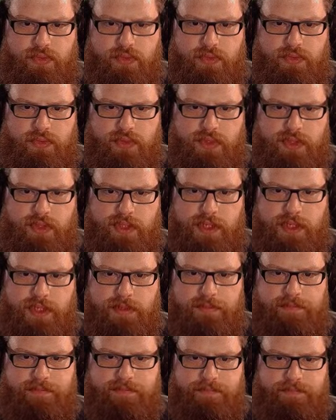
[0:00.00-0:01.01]
So, yeah.
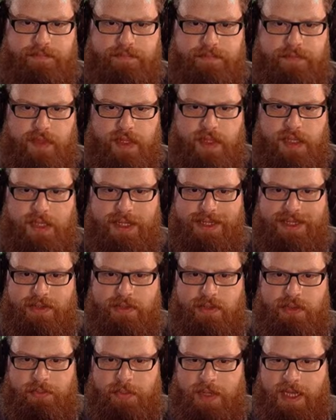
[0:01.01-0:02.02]

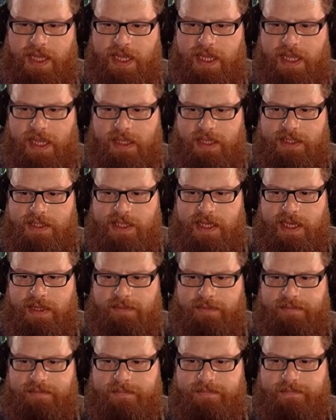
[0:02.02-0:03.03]
Goodbye, ATN.
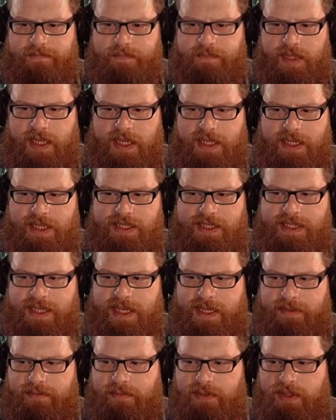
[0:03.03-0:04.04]

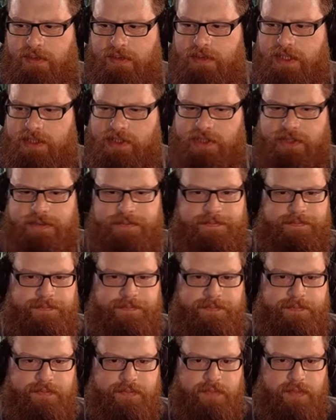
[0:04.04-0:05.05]
ATN, we don't need you.
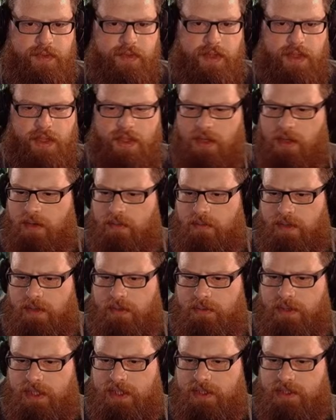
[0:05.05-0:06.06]
We
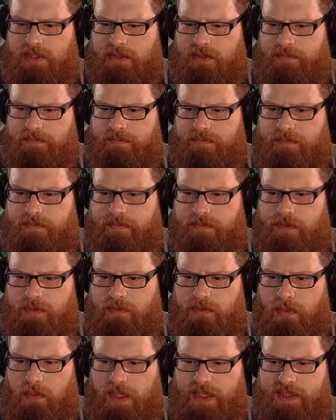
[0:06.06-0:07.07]
don't need you.
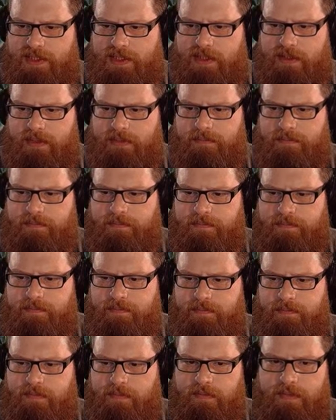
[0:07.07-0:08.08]
You're a waste.
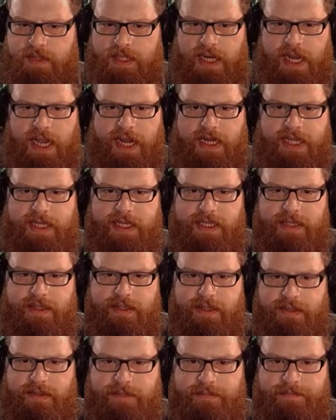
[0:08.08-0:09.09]
Get out of here.